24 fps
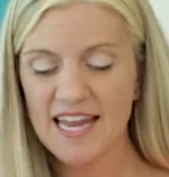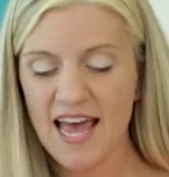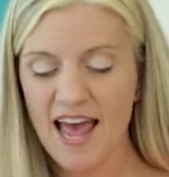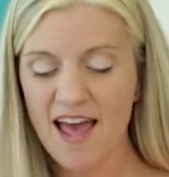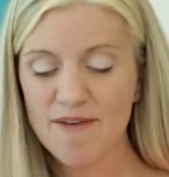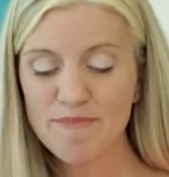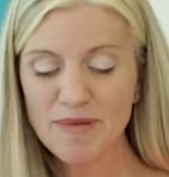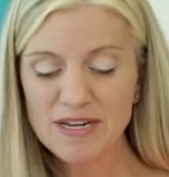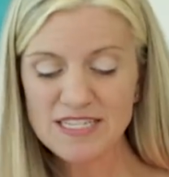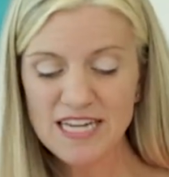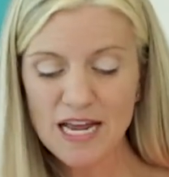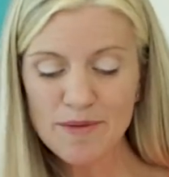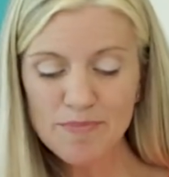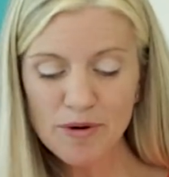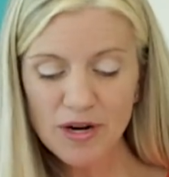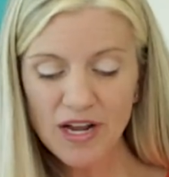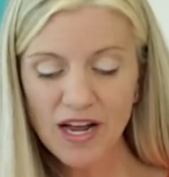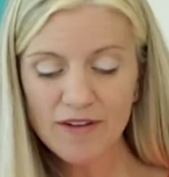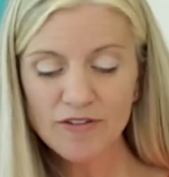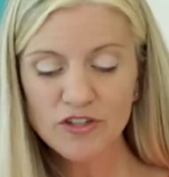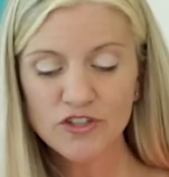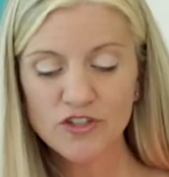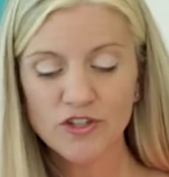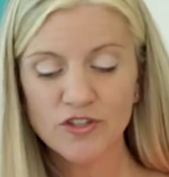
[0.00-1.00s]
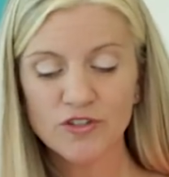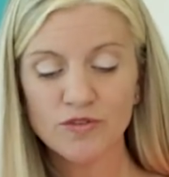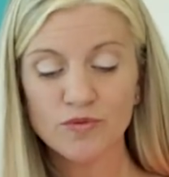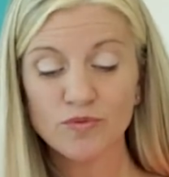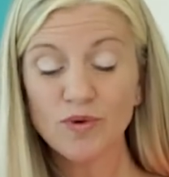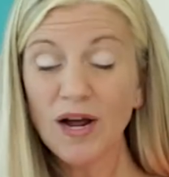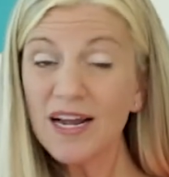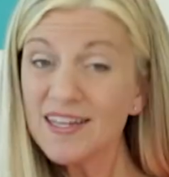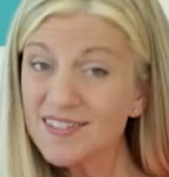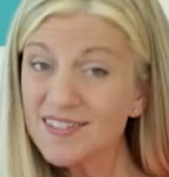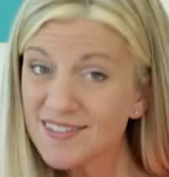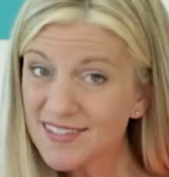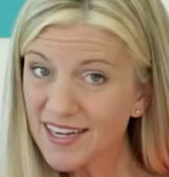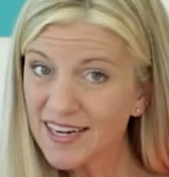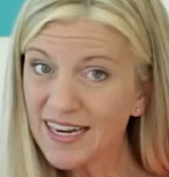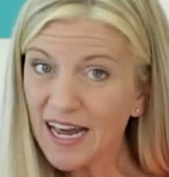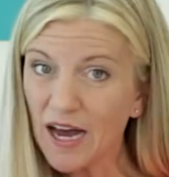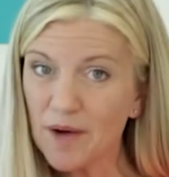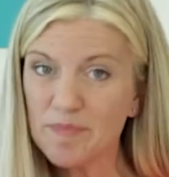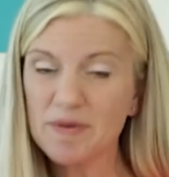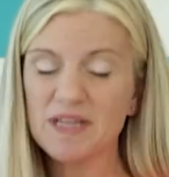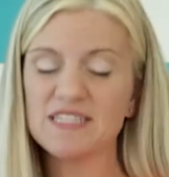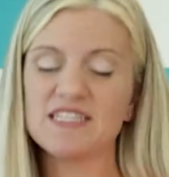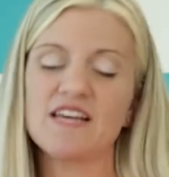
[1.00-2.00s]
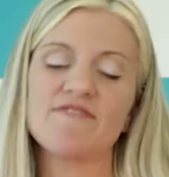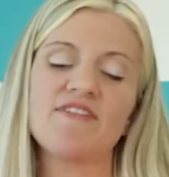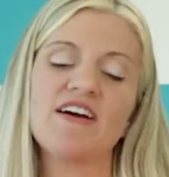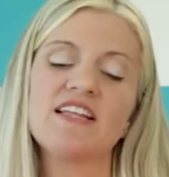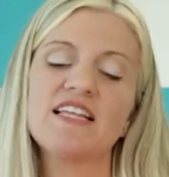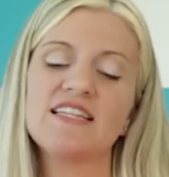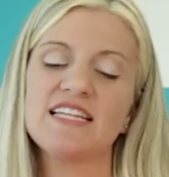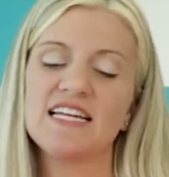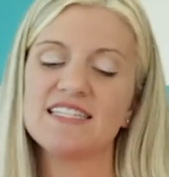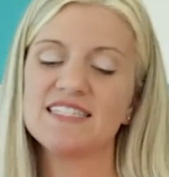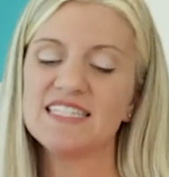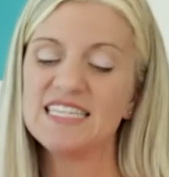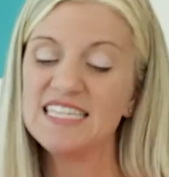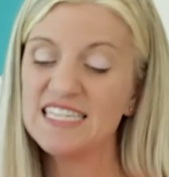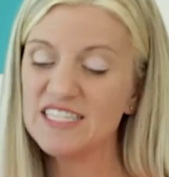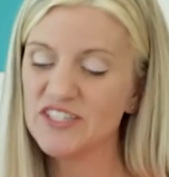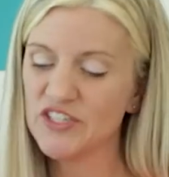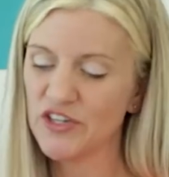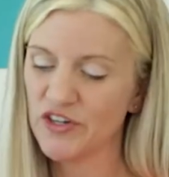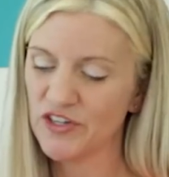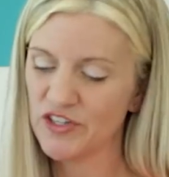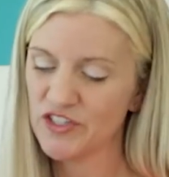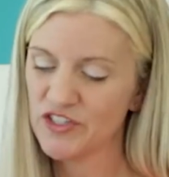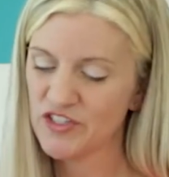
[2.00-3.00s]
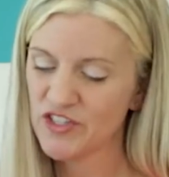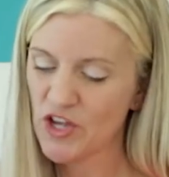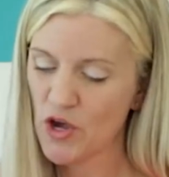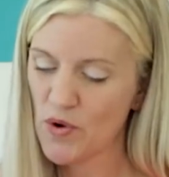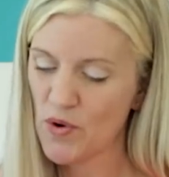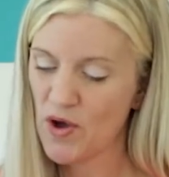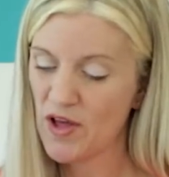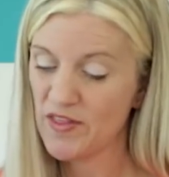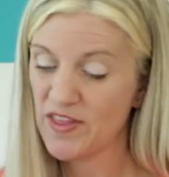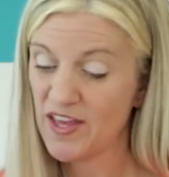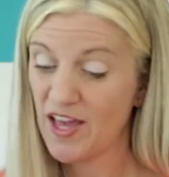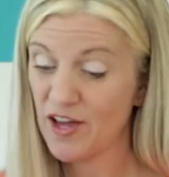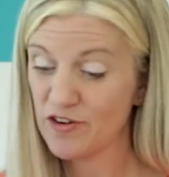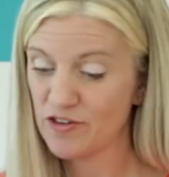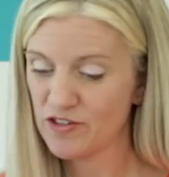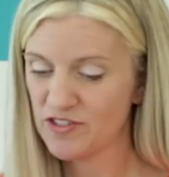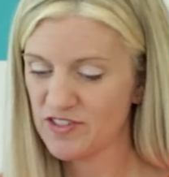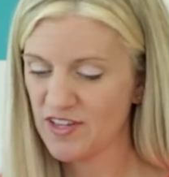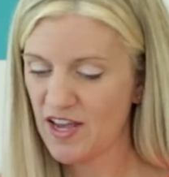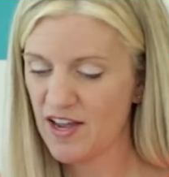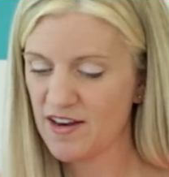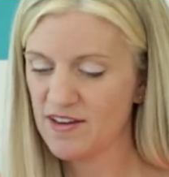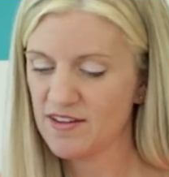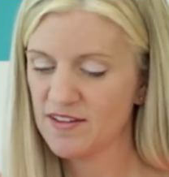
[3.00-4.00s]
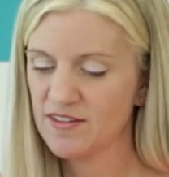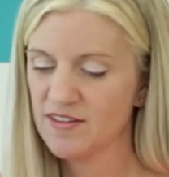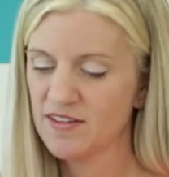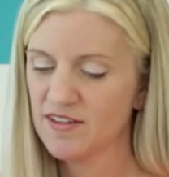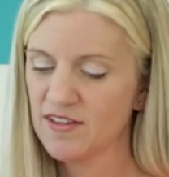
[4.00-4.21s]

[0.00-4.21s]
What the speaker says: I have my diaper cover turned right side out because I find that that's easier to sew on the underside.